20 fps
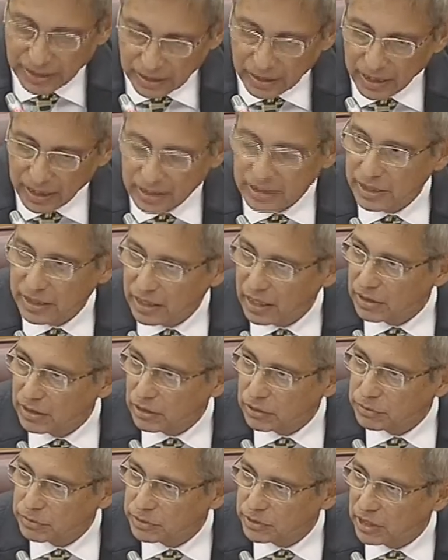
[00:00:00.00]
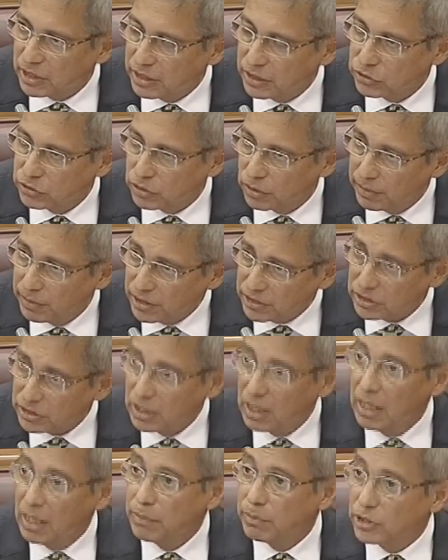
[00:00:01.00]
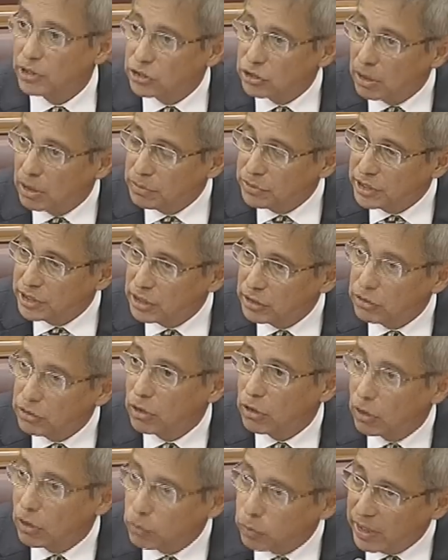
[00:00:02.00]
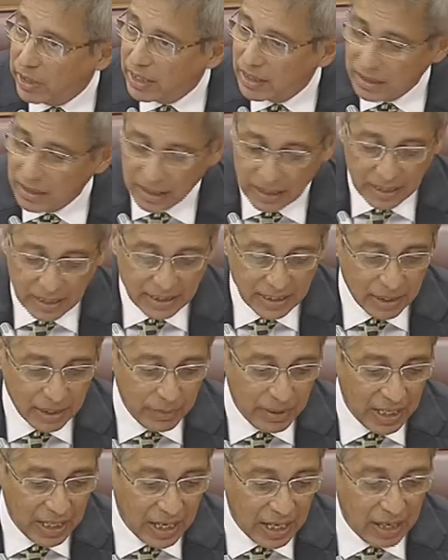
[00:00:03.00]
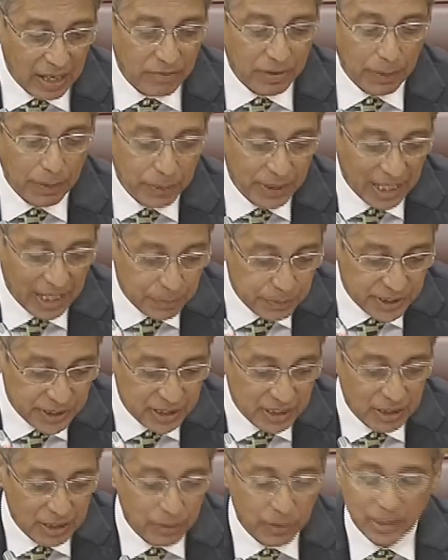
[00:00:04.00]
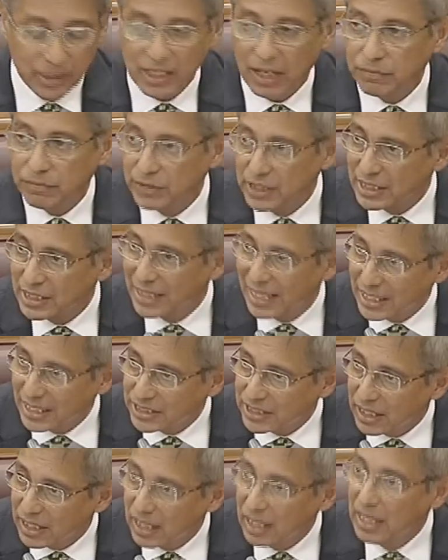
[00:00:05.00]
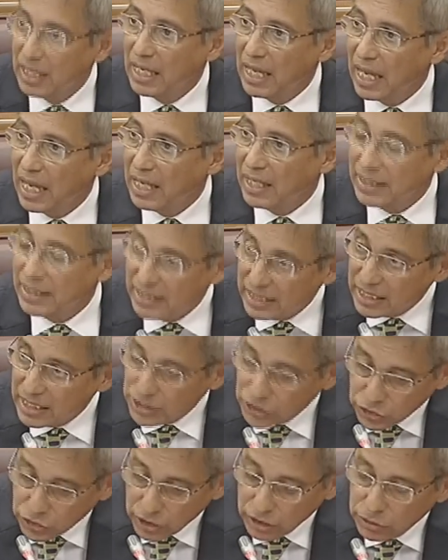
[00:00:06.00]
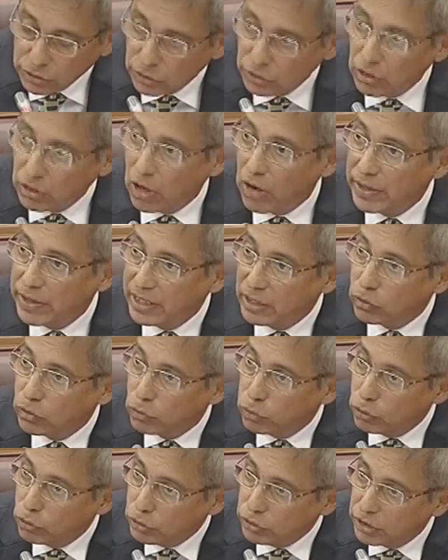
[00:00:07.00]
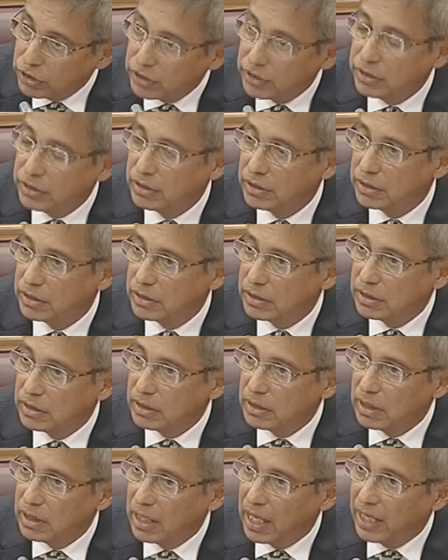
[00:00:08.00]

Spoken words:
study, etc., are not studying so much, but some children are not well. They may have epilepsy, they may have dyslexia. These children are included.